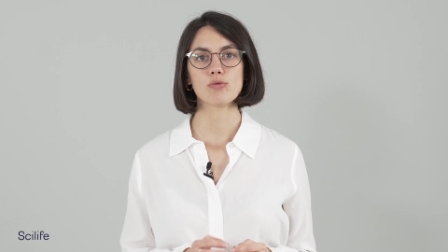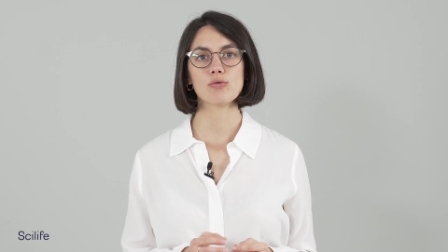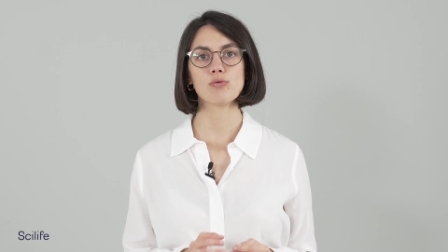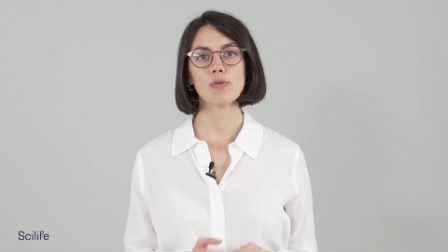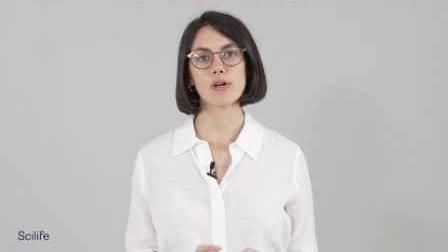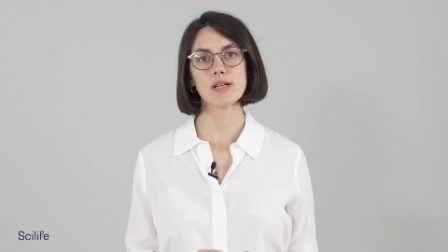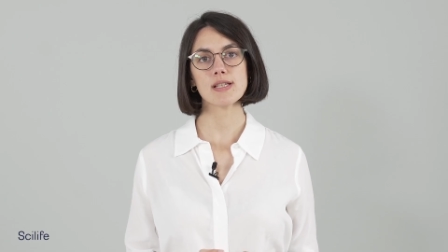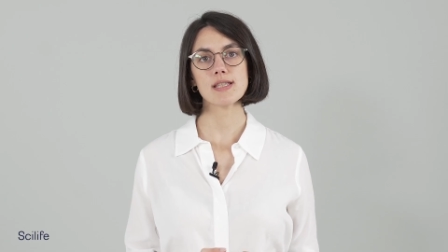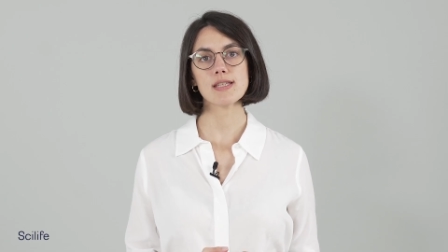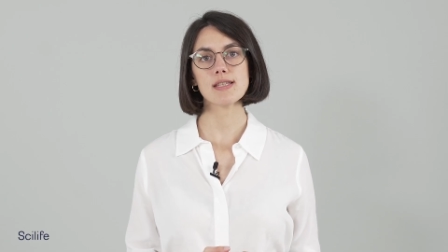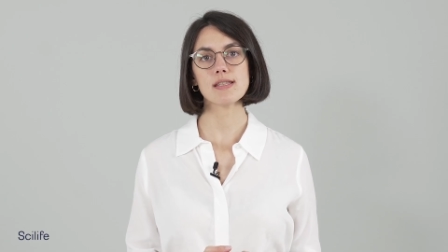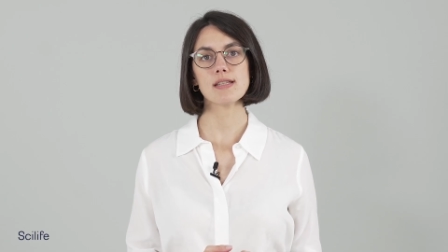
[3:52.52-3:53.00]

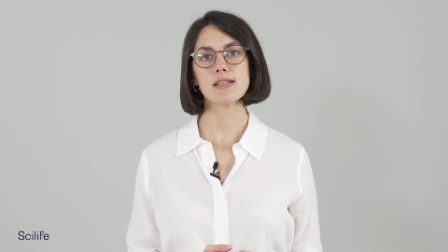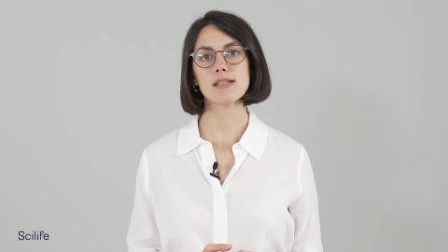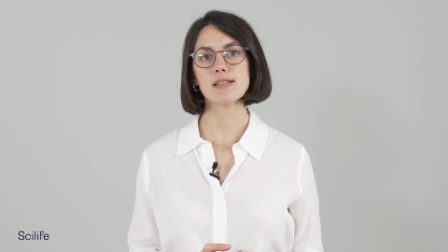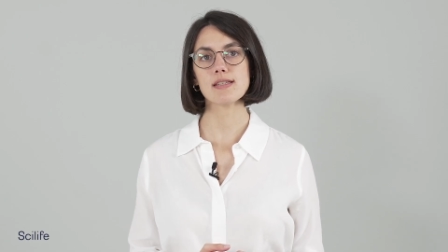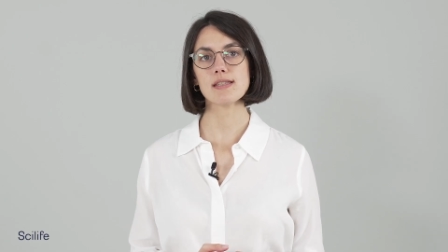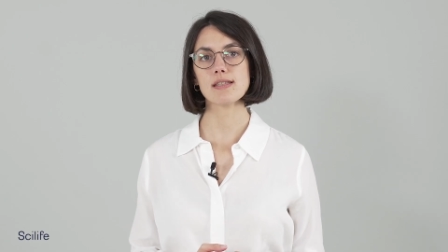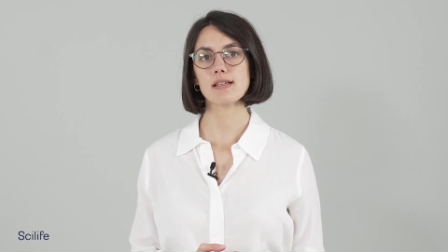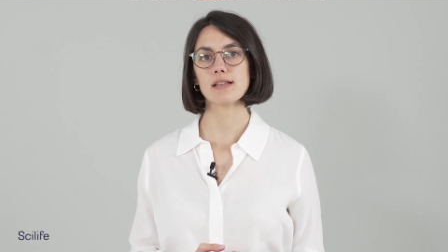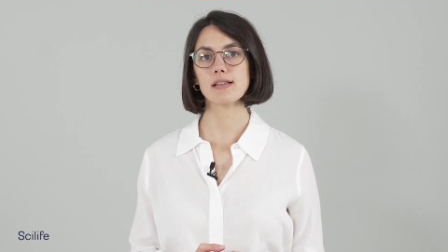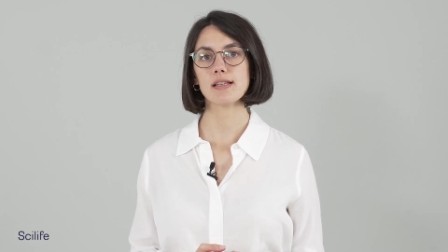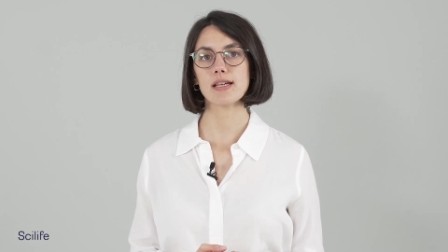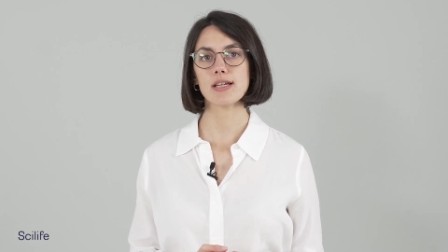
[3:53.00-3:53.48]
Once the
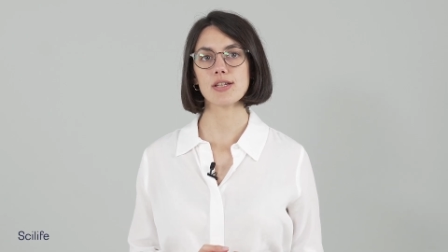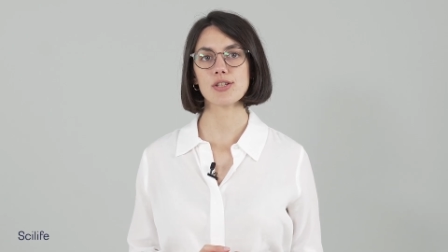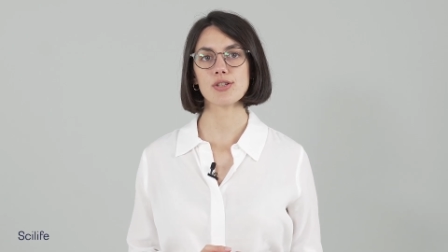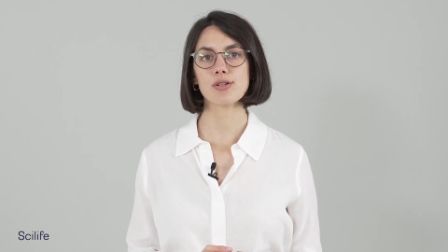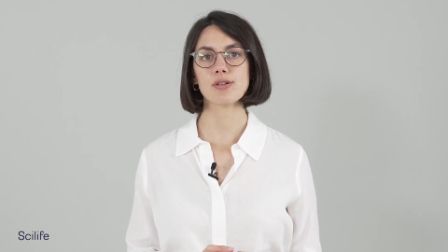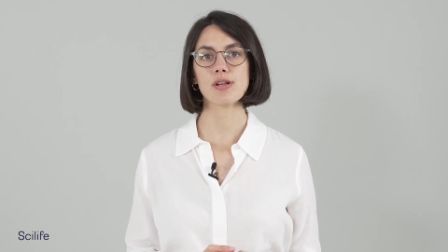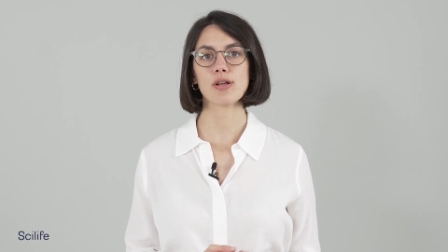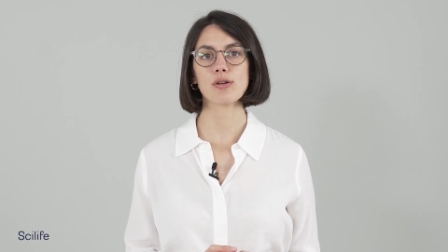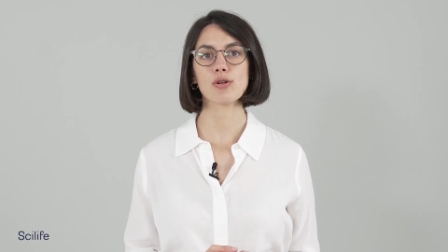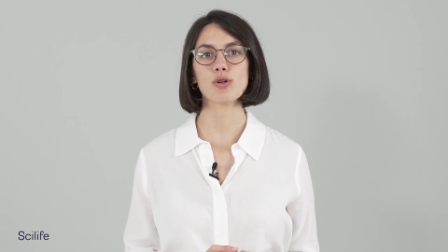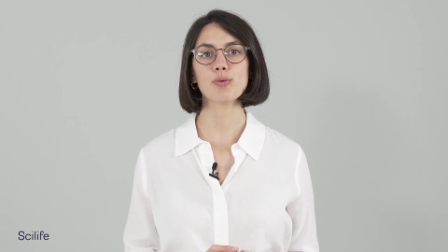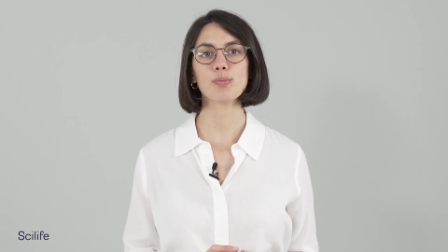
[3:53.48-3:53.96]

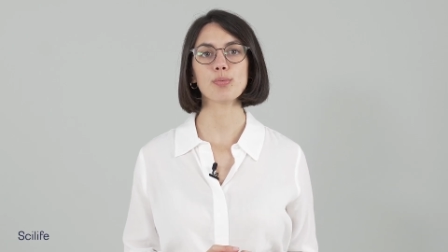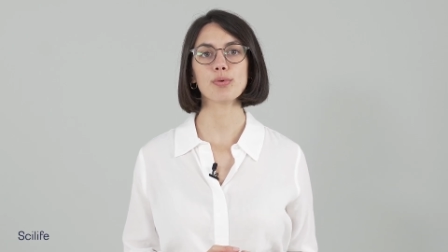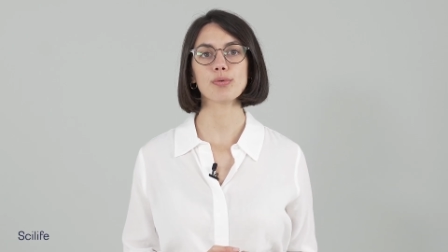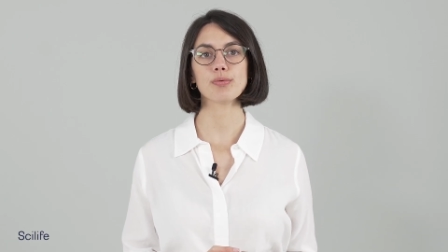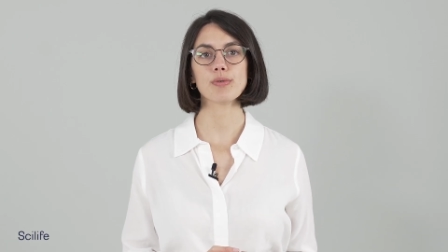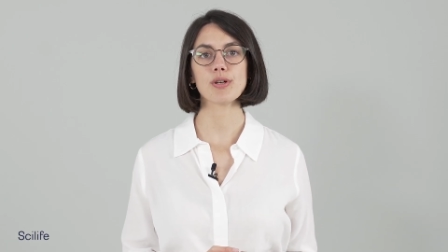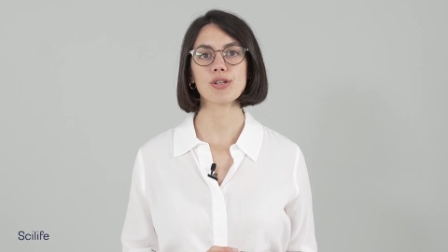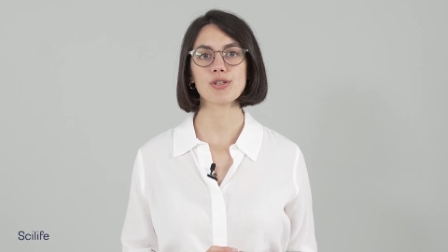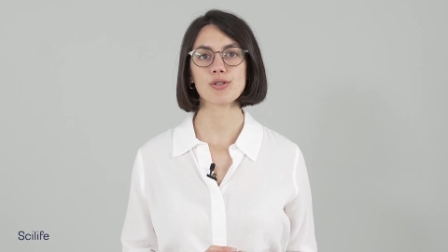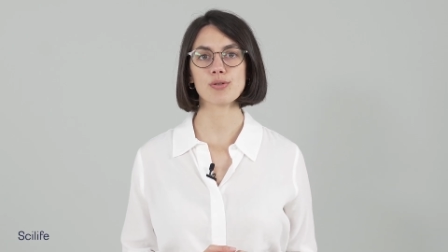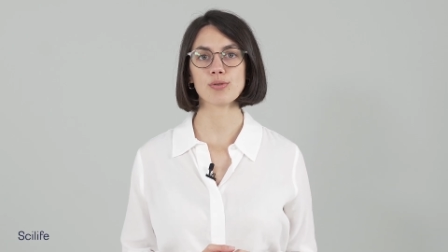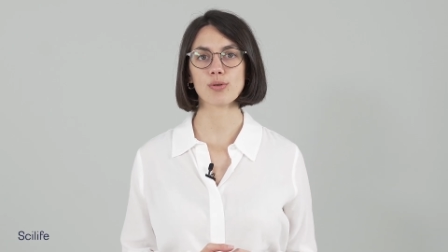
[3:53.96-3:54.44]
installation and
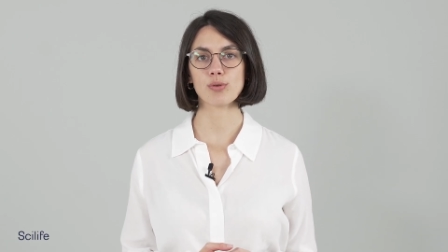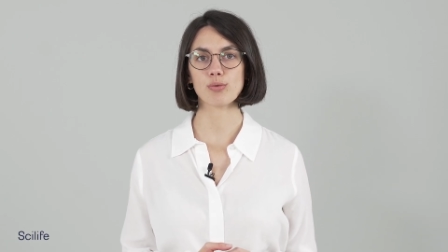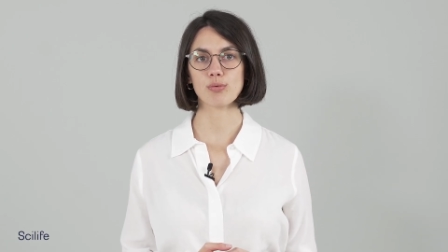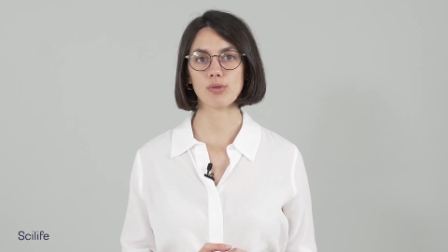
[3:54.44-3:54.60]
operational